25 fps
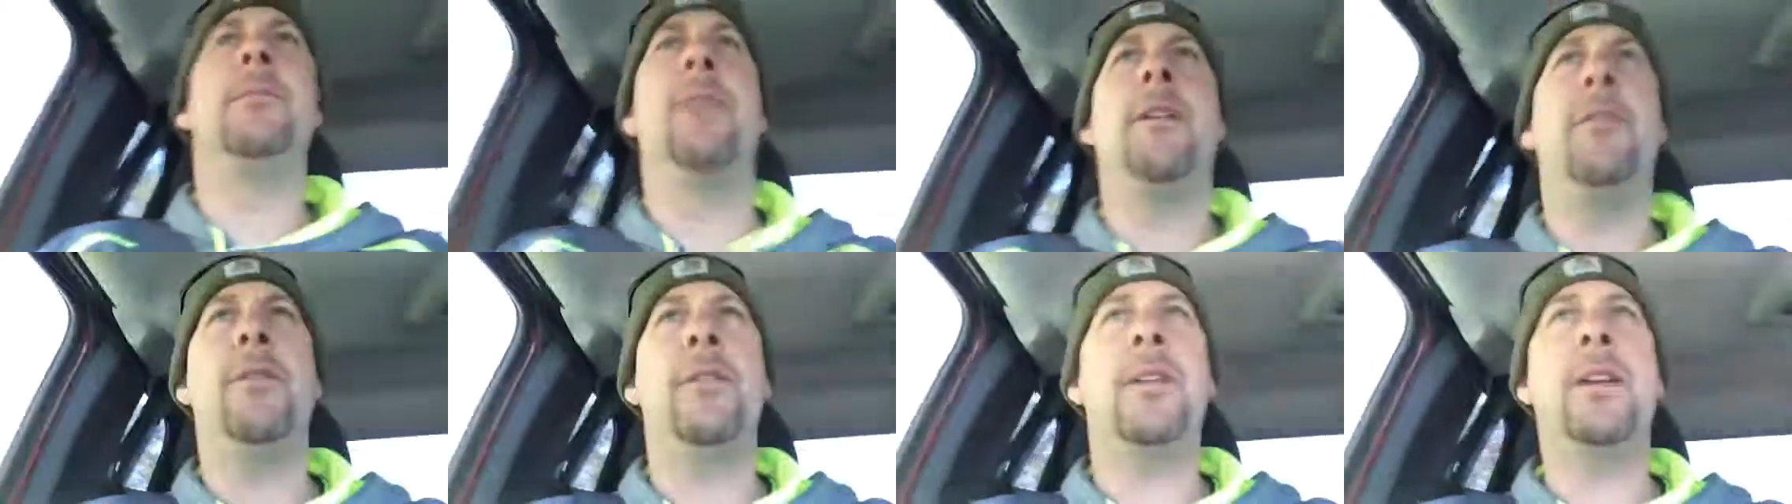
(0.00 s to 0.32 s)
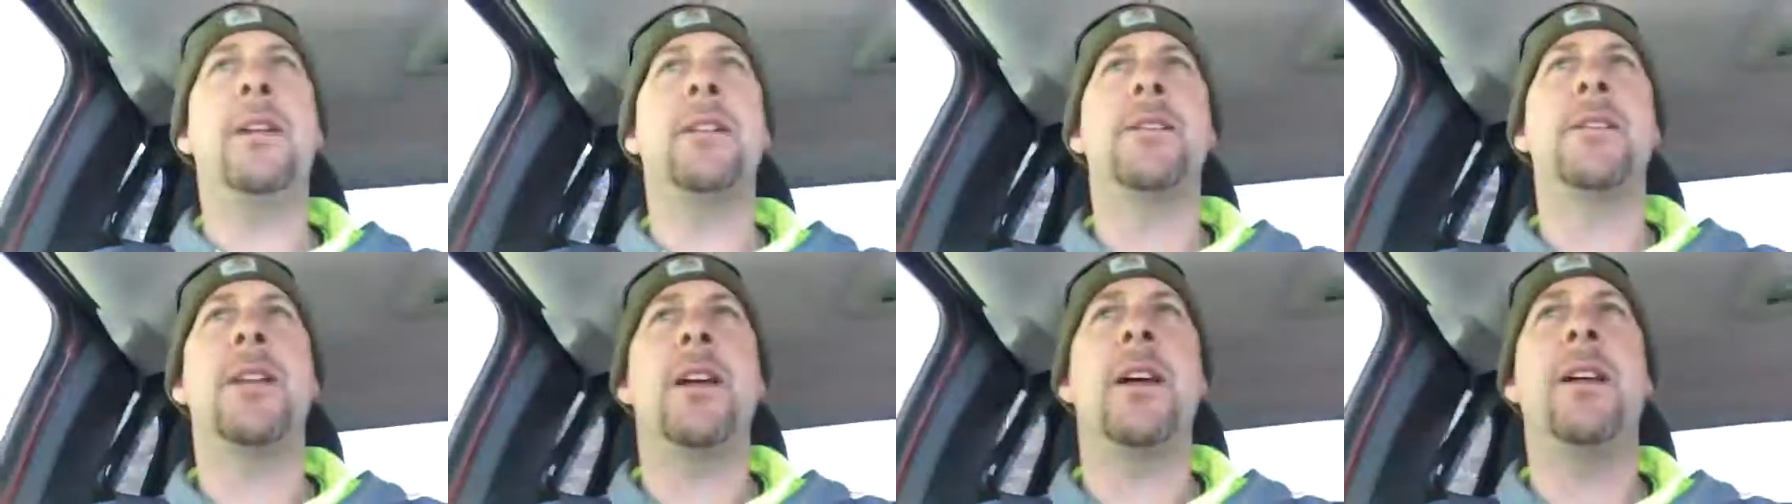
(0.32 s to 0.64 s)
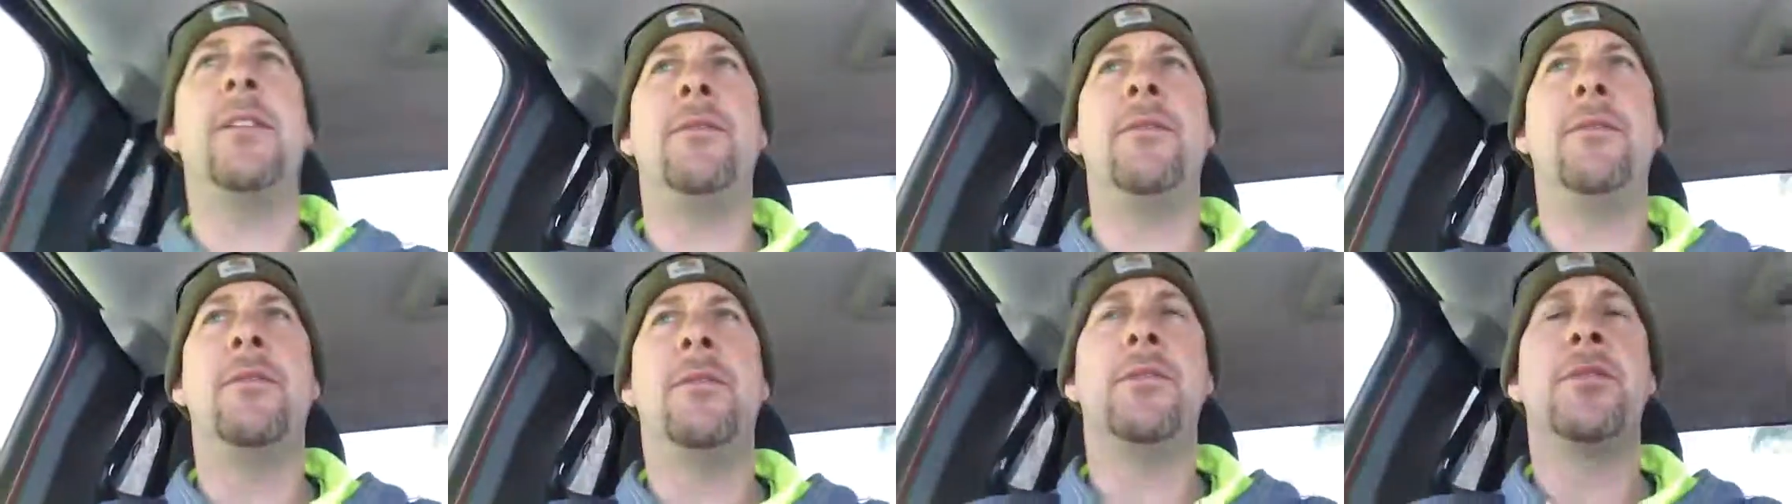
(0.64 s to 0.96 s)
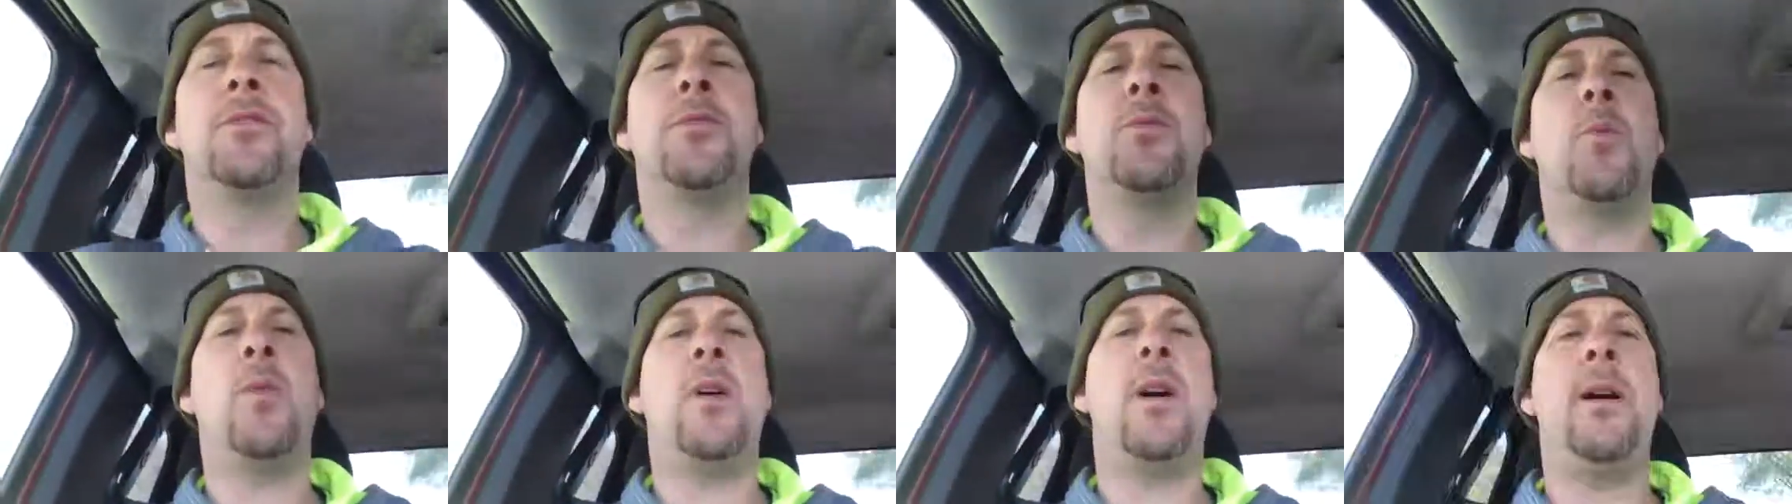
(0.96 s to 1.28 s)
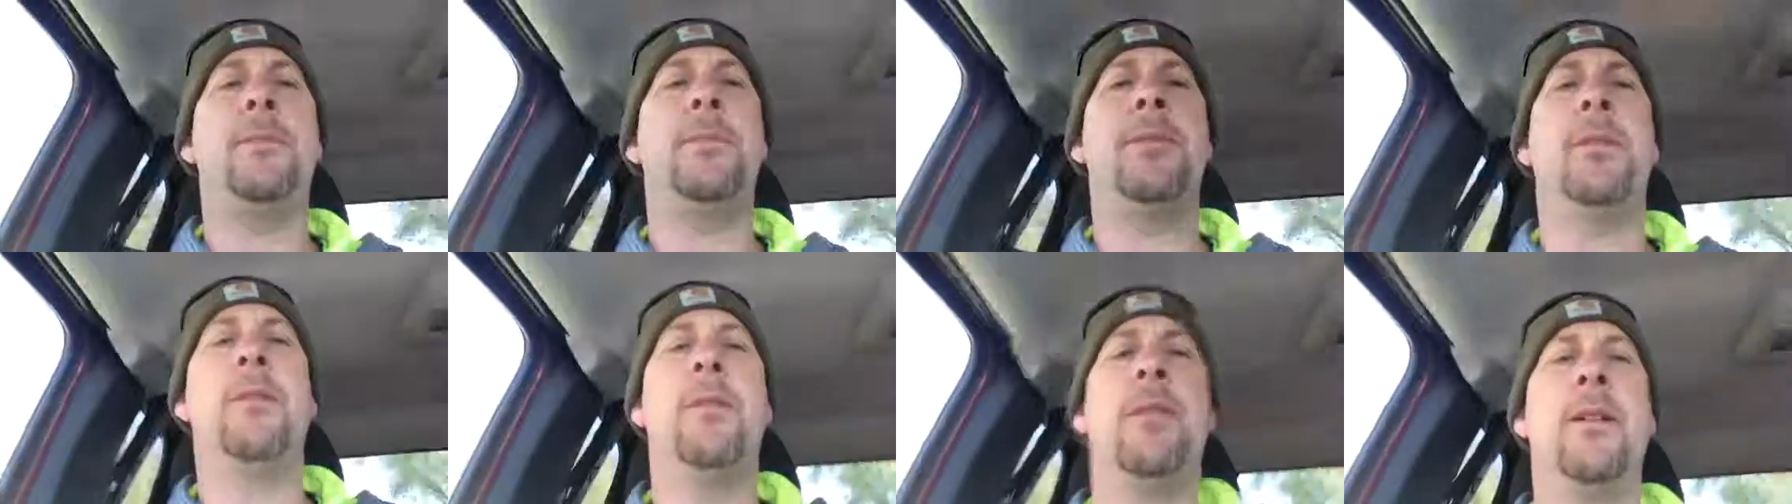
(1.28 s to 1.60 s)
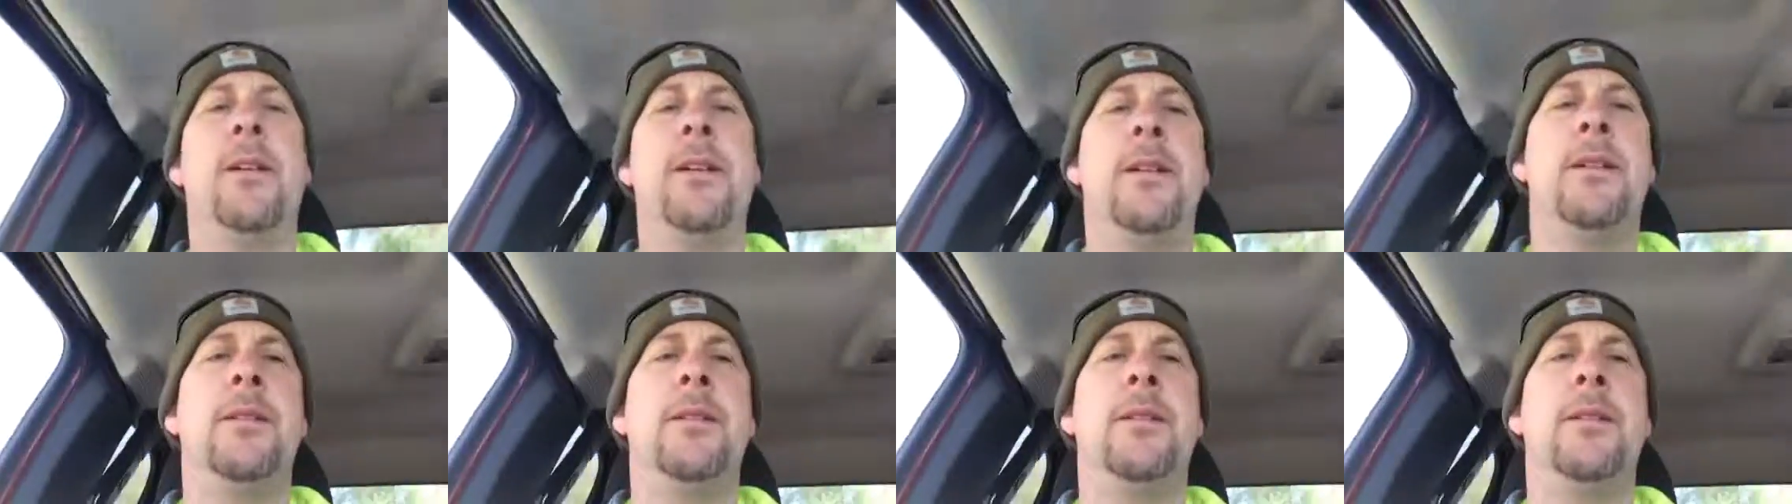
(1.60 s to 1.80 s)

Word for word: Everything is kind of swampy right